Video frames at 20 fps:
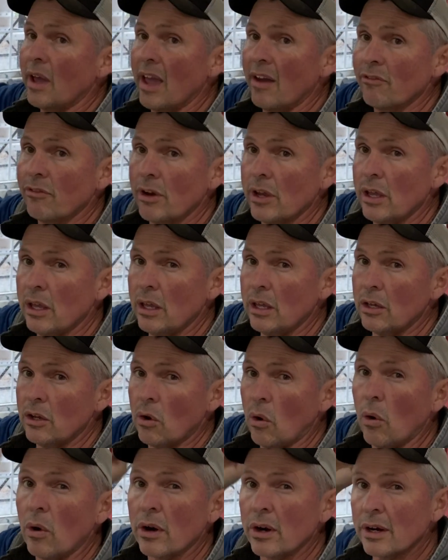every
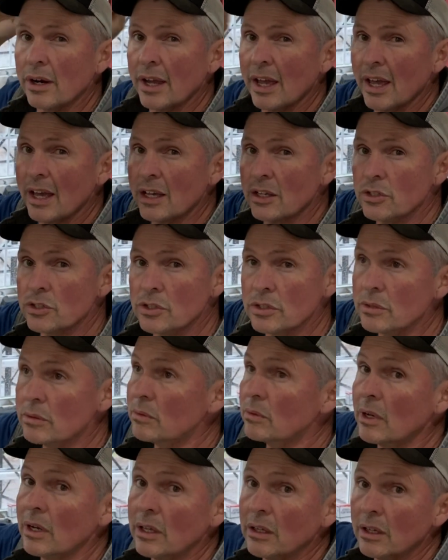corner has,
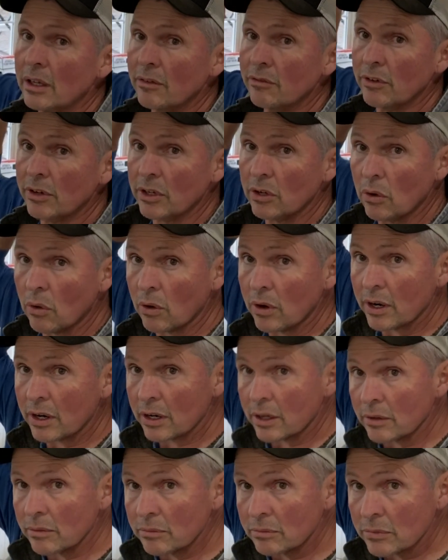you can
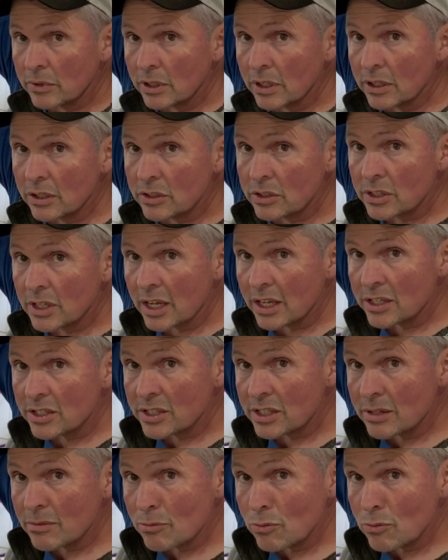kind of see,